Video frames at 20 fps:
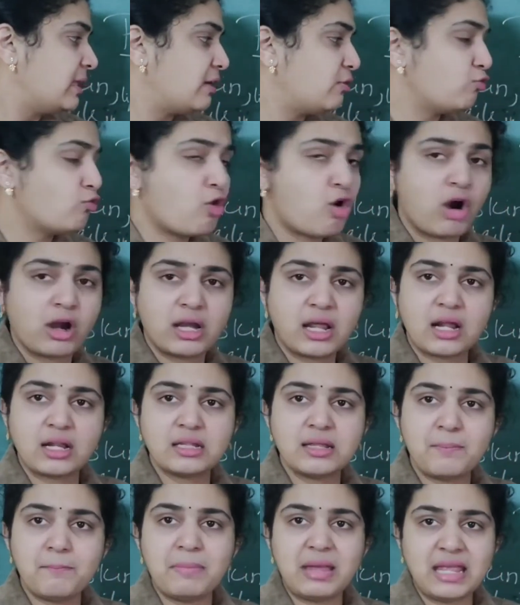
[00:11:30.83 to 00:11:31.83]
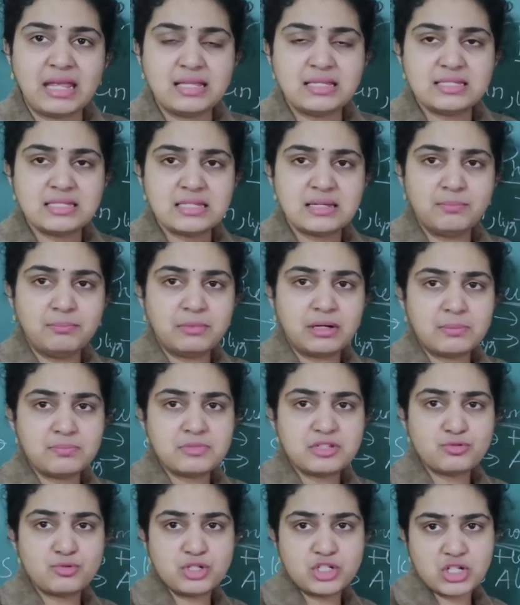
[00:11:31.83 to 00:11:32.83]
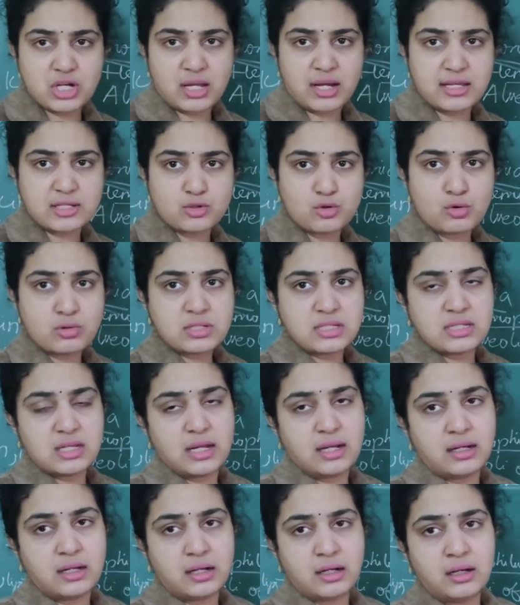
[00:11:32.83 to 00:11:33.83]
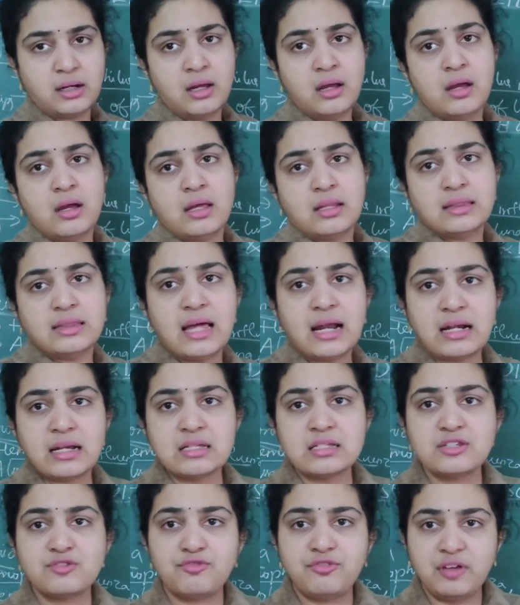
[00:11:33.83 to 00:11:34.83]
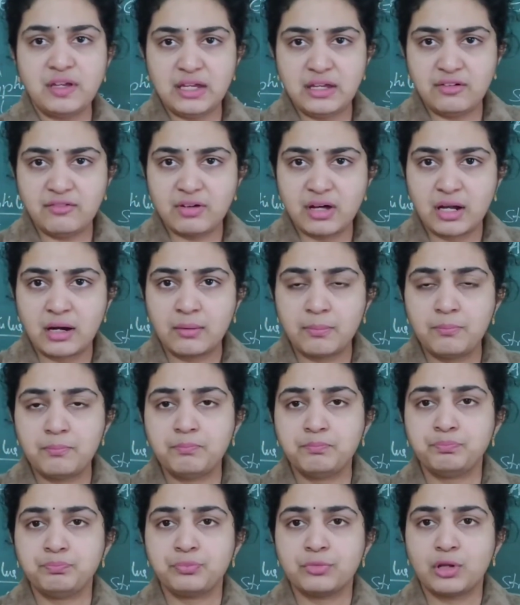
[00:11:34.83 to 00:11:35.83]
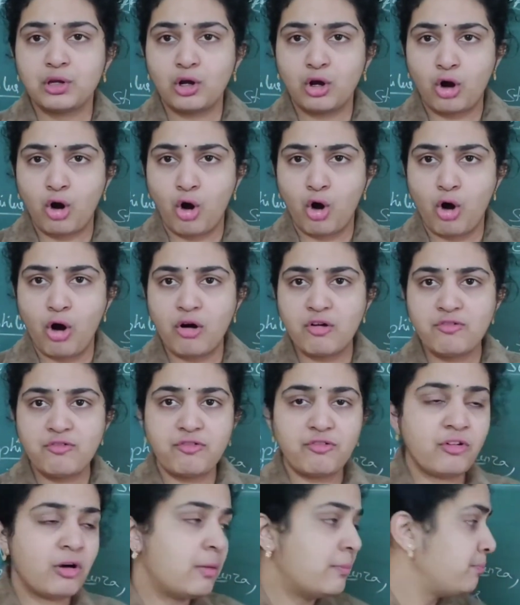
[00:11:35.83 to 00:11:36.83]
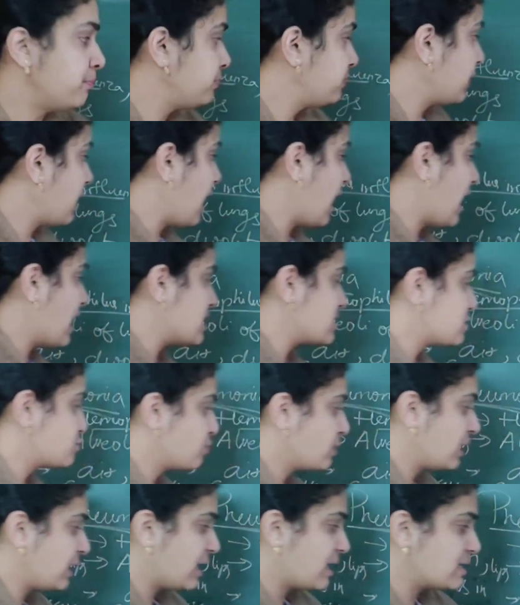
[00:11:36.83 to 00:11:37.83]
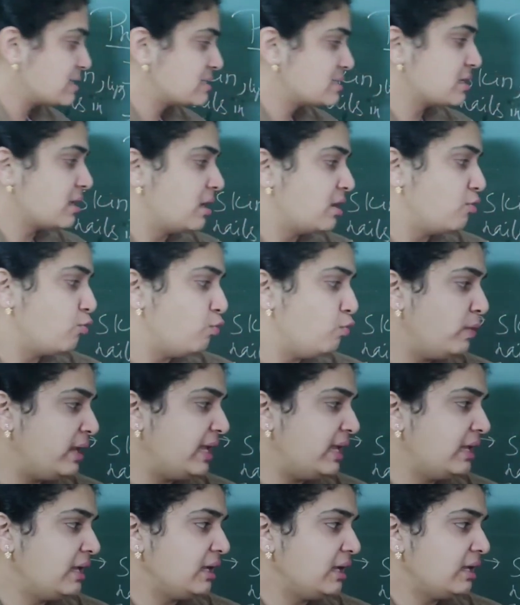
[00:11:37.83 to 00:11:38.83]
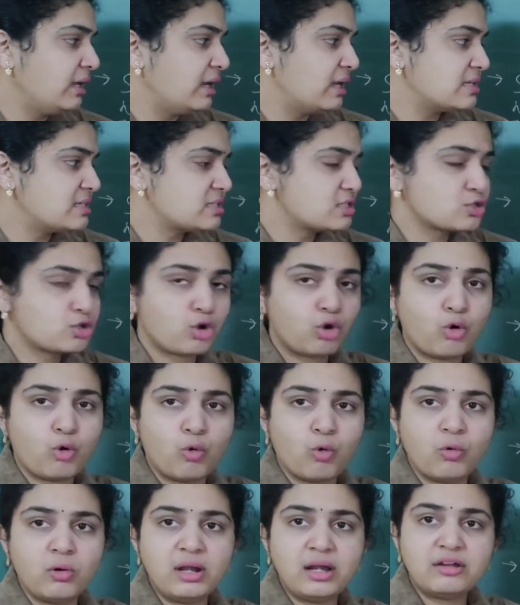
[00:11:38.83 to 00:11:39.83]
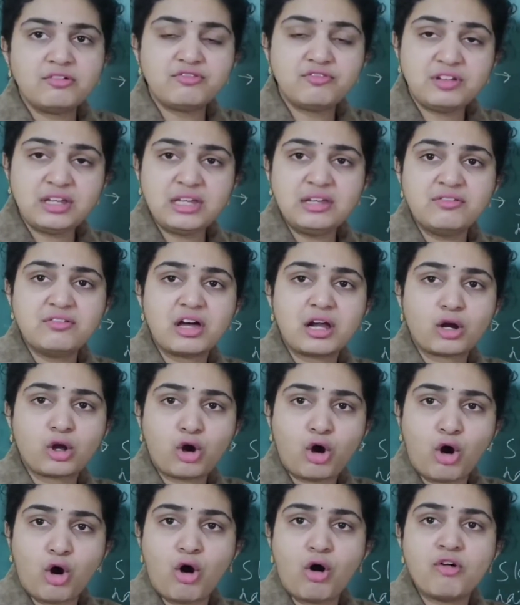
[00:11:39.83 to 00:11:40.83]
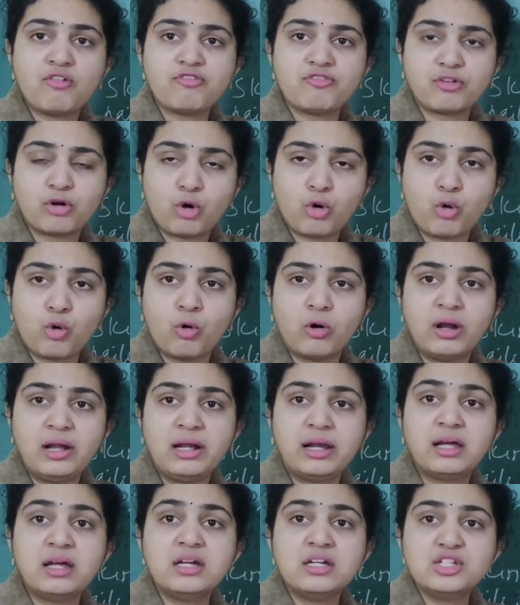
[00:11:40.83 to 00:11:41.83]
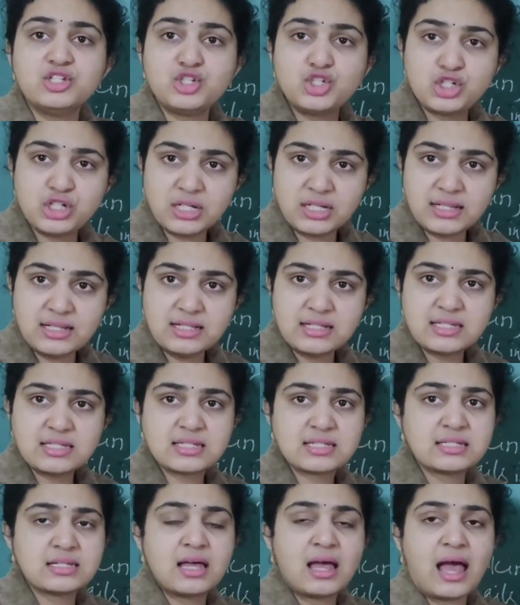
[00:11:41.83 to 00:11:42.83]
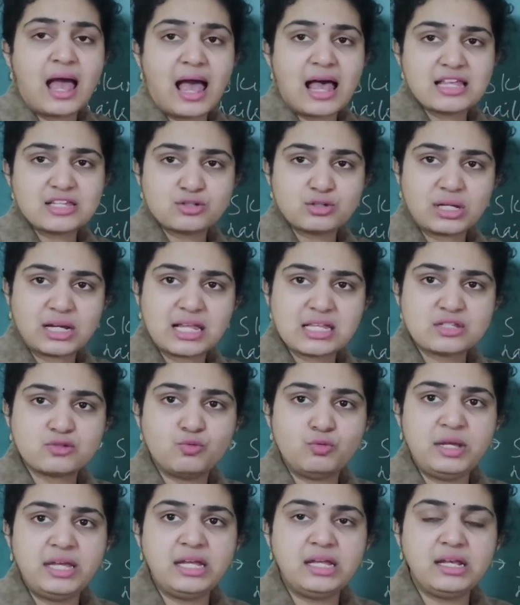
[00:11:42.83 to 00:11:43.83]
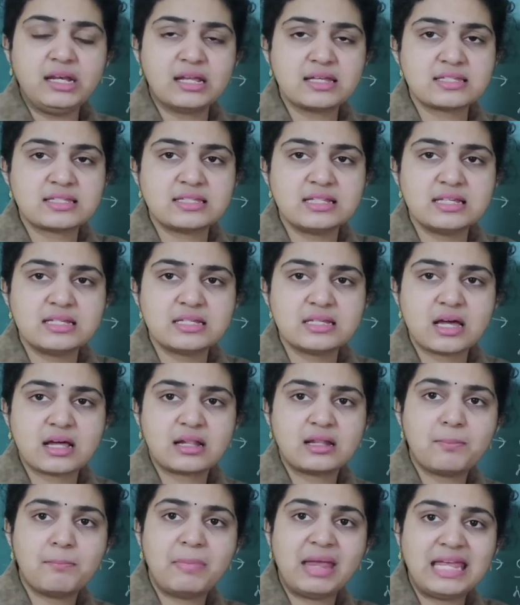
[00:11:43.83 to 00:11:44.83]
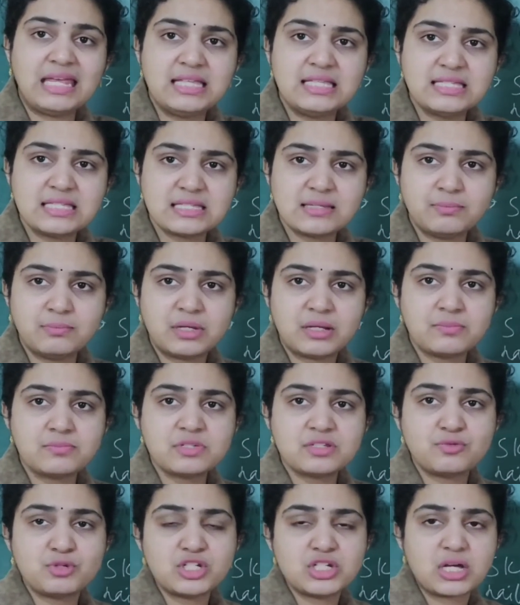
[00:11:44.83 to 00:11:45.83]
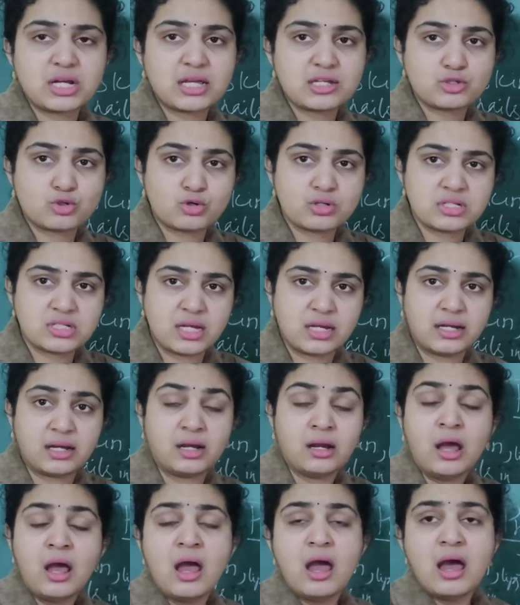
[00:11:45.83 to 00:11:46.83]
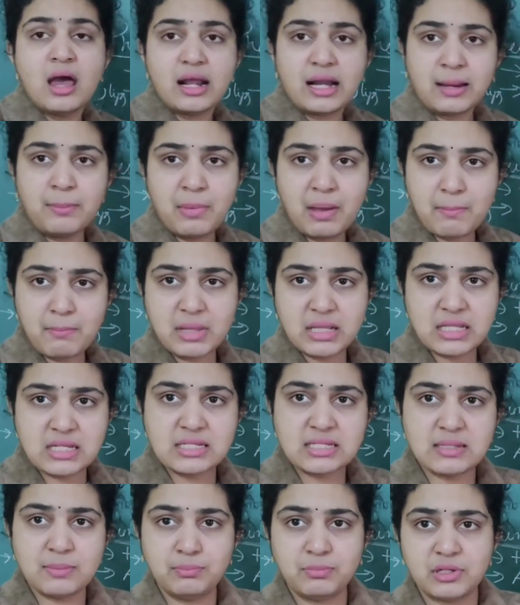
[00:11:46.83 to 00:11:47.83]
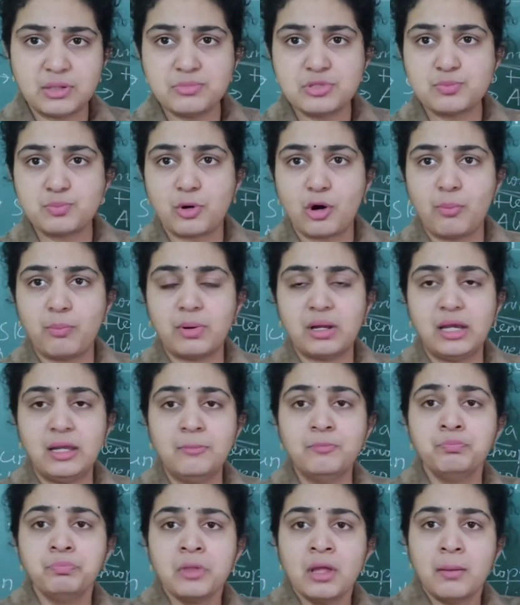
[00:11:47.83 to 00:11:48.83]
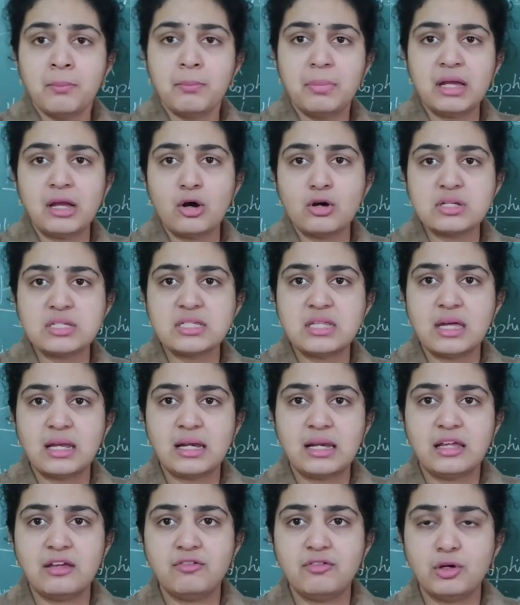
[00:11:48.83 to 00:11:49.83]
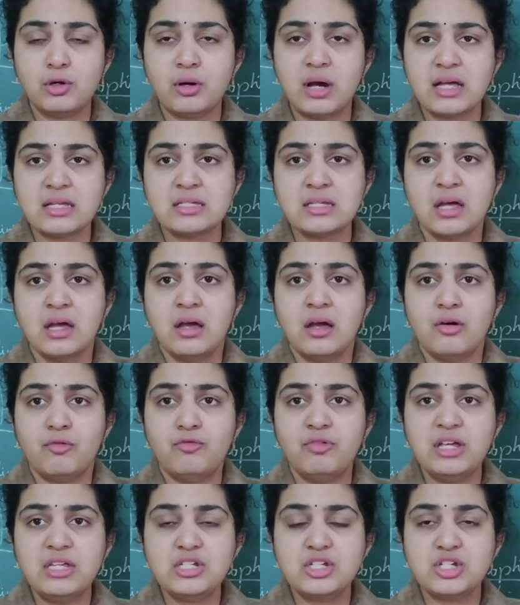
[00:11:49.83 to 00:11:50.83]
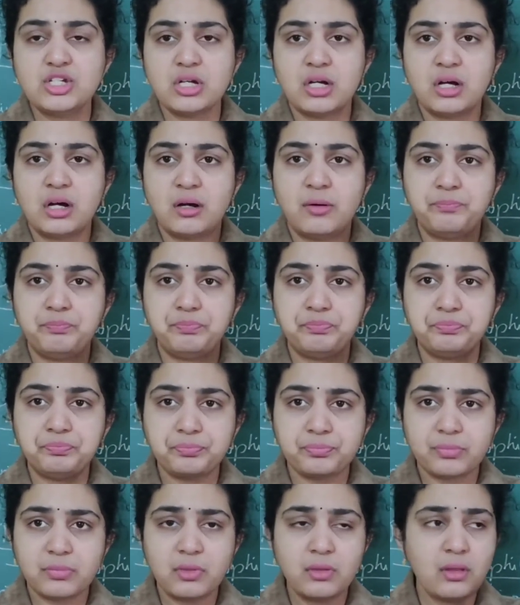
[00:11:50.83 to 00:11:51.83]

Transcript: Then what are the main symptoms which are associated? That is fever, cough, as well as weakness, cold, fever, cough, cold, chills, as well as weakness. These are the main symptoms which are associated. Remember the symptoms properly, because they'll give you as which, they'll